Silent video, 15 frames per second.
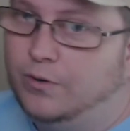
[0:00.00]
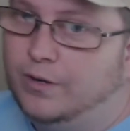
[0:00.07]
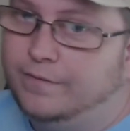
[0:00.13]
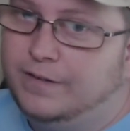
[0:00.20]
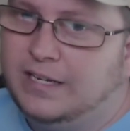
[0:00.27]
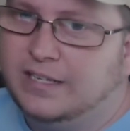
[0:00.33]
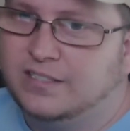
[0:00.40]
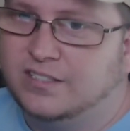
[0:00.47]

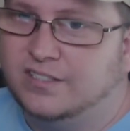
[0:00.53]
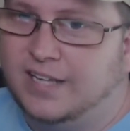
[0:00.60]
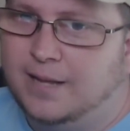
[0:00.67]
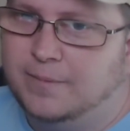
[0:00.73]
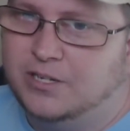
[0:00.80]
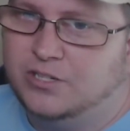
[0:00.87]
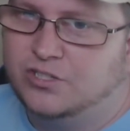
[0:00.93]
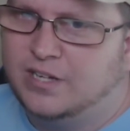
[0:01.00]
if it gets
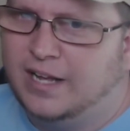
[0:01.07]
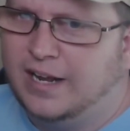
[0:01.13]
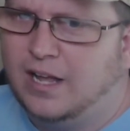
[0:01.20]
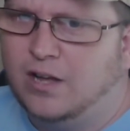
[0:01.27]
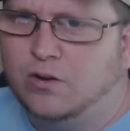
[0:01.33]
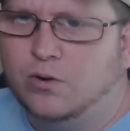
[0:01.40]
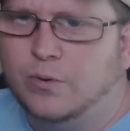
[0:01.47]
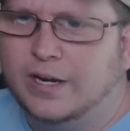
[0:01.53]
damaged, like
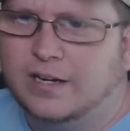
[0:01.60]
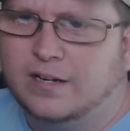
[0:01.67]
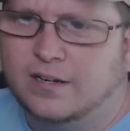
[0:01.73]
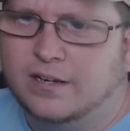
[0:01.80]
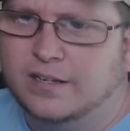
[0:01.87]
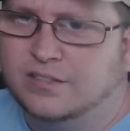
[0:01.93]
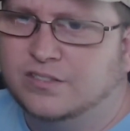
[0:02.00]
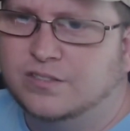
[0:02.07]
how quick
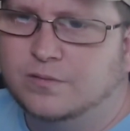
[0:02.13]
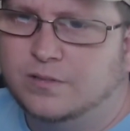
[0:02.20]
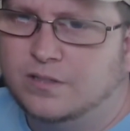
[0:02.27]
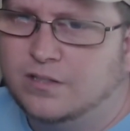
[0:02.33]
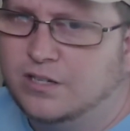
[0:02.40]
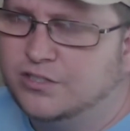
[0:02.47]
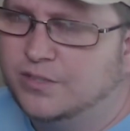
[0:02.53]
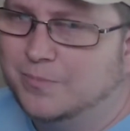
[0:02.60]
is
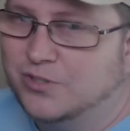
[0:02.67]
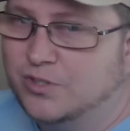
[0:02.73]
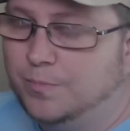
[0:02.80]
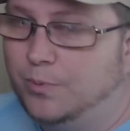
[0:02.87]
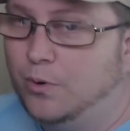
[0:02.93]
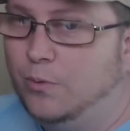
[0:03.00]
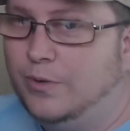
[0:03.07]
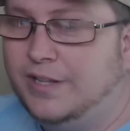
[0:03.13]
customer
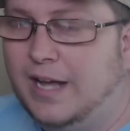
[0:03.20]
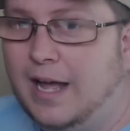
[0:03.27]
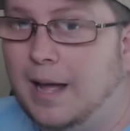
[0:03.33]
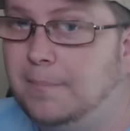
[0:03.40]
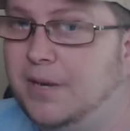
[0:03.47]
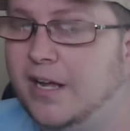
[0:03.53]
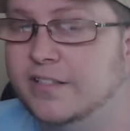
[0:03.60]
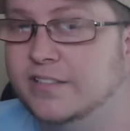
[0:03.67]
support with that?
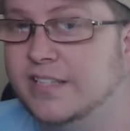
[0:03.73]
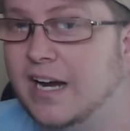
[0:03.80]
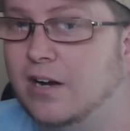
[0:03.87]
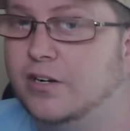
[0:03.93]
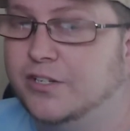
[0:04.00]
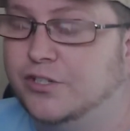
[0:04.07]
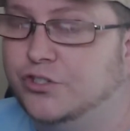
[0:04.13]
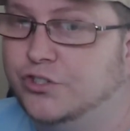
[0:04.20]
I'm not
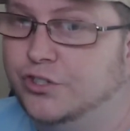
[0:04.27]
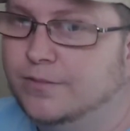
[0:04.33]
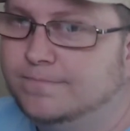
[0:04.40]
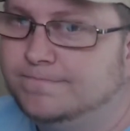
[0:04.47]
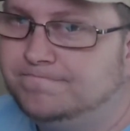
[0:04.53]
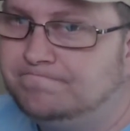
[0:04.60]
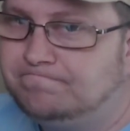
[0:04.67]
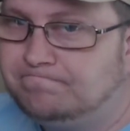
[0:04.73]
entirely
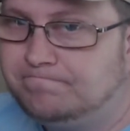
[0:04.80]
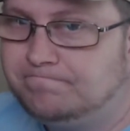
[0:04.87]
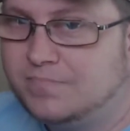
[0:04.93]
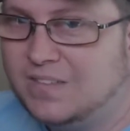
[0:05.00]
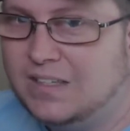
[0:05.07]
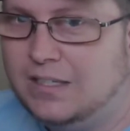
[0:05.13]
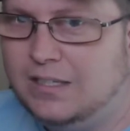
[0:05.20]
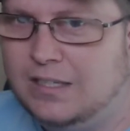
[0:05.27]
sure.
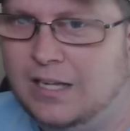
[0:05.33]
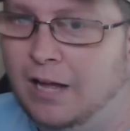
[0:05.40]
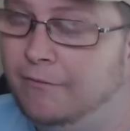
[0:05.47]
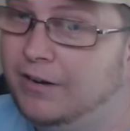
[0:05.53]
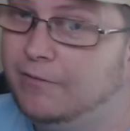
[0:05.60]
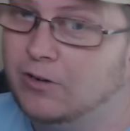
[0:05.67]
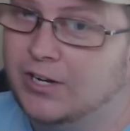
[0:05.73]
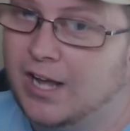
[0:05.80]

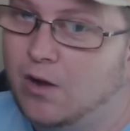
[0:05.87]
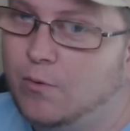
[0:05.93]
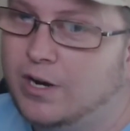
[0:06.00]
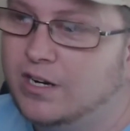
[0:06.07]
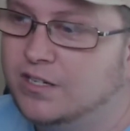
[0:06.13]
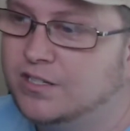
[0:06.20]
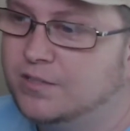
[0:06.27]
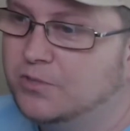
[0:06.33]
I've never dealt
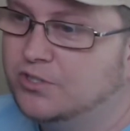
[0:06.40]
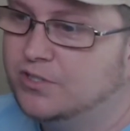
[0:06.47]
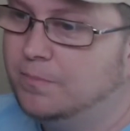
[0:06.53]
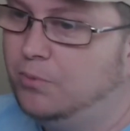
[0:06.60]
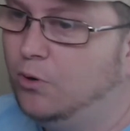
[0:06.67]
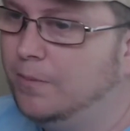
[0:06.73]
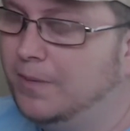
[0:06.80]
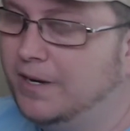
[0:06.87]
with customer
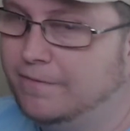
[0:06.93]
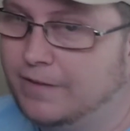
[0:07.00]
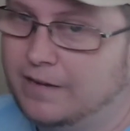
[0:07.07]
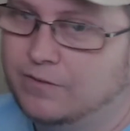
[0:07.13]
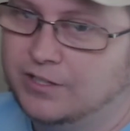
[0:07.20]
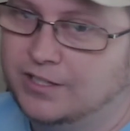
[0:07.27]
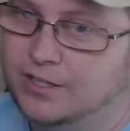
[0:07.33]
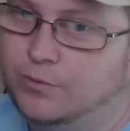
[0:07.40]
support, but if I
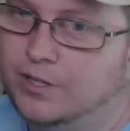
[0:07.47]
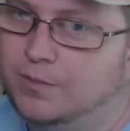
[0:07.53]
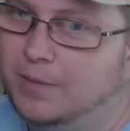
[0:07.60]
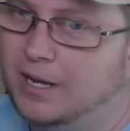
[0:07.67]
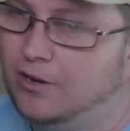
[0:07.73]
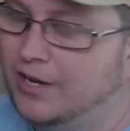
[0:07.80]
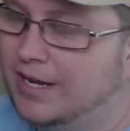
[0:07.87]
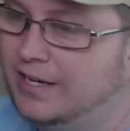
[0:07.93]
ever deal with them,
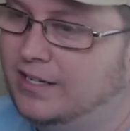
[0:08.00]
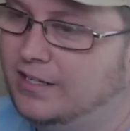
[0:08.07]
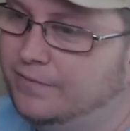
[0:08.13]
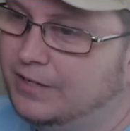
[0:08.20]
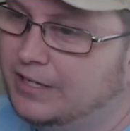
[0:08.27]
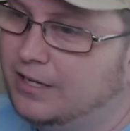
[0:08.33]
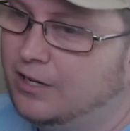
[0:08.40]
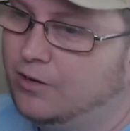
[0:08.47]
I'll edit the
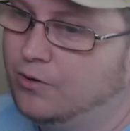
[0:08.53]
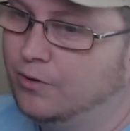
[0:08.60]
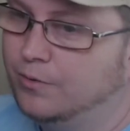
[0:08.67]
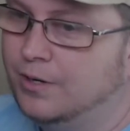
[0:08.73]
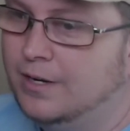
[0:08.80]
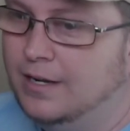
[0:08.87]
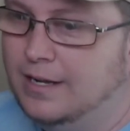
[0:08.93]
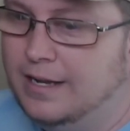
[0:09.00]
video or
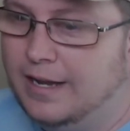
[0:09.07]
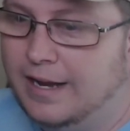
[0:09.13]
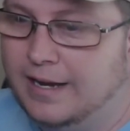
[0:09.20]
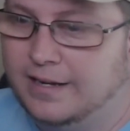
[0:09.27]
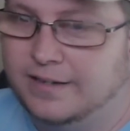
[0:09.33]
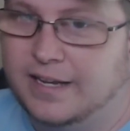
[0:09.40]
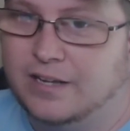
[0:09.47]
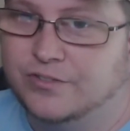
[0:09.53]

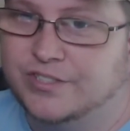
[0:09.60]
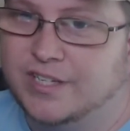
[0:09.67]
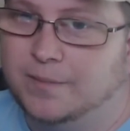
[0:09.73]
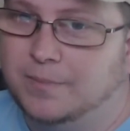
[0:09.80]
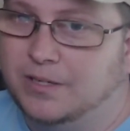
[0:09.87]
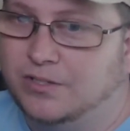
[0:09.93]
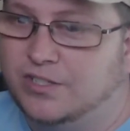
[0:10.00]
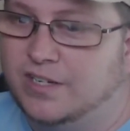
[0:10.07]
edit down
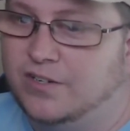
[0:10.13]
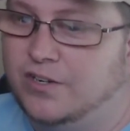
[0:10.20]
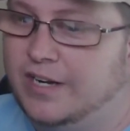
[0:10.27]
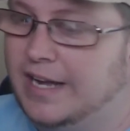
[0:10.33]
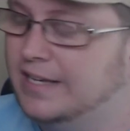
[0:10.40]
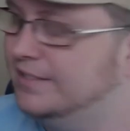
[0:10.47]
something and tell you guys